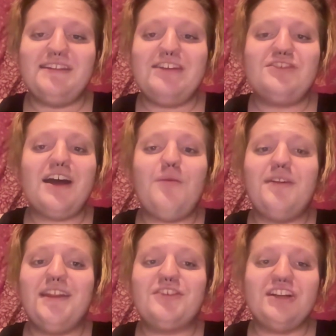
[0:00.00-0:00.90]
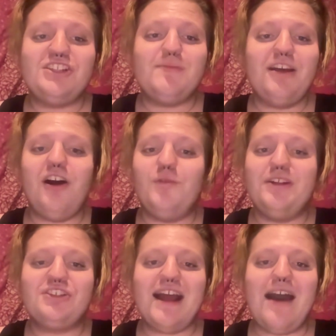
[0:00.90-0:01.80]
and they do not want their tradition to be called
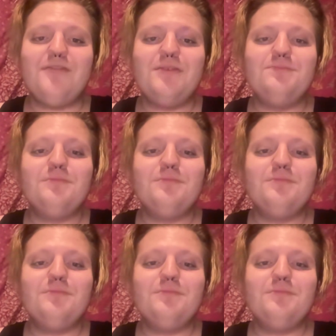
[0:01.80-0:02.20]
witchcraft.